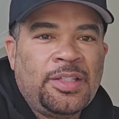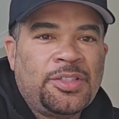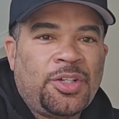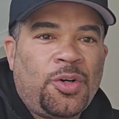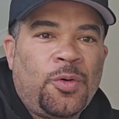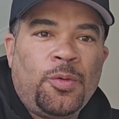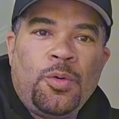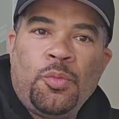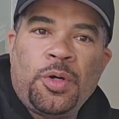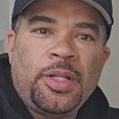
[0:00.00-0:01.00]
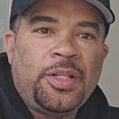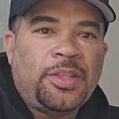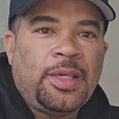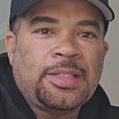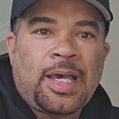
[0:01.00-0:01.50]
So one of the
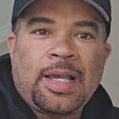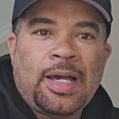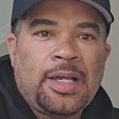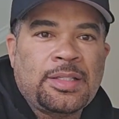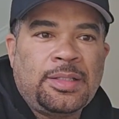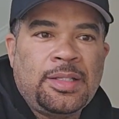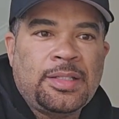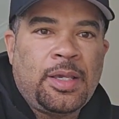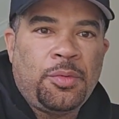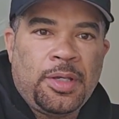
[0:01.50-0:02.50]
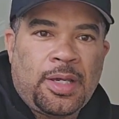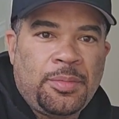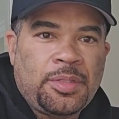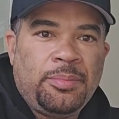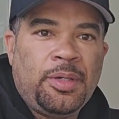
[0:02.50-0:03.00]
things I constantly say when it
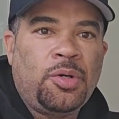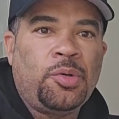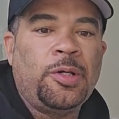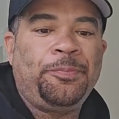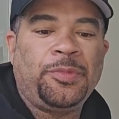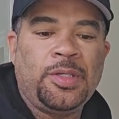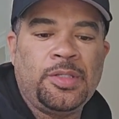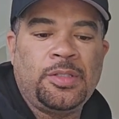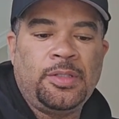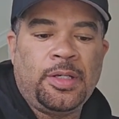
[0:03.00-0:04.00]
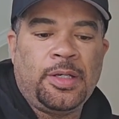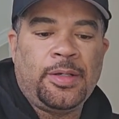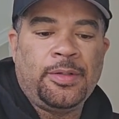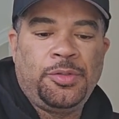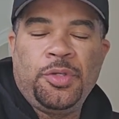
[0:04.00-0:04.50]
comes to Bitcoin is
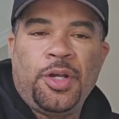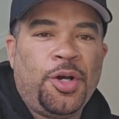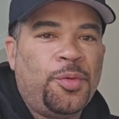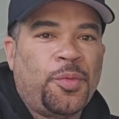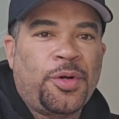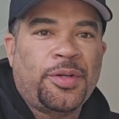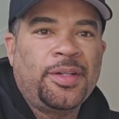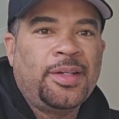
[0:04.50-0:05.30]
do your homework.